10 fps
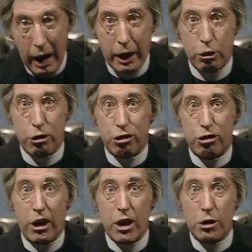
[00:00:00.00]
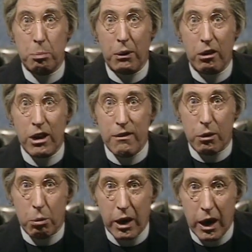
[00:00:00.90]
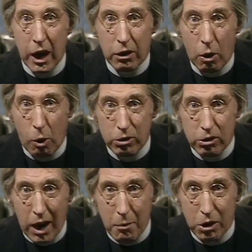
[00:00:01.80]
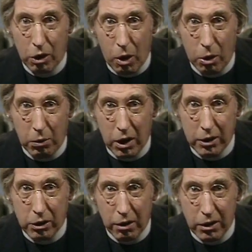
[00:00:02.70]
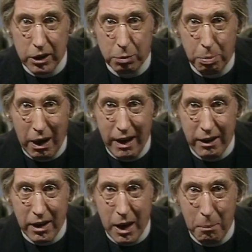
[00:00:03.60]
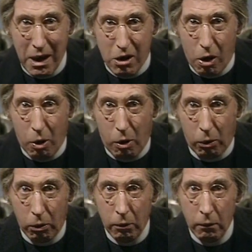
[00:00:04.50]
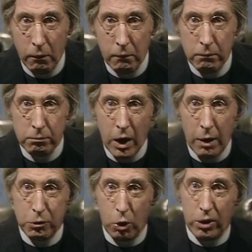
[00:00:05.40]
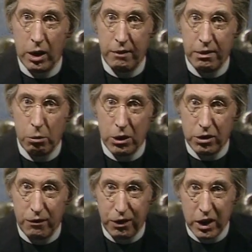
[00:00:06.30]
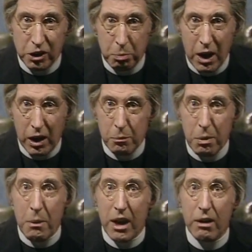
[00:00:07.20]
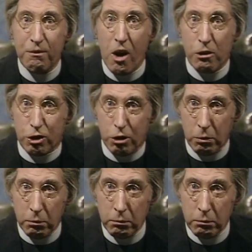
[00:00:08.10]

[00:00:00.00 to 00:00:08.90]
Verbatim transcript: I could scarce believe it when I heard that old Tom Caldwell had turned his bar into a bingo hall. I'm told that if it wasn't for the smell, he'd be making a fortune.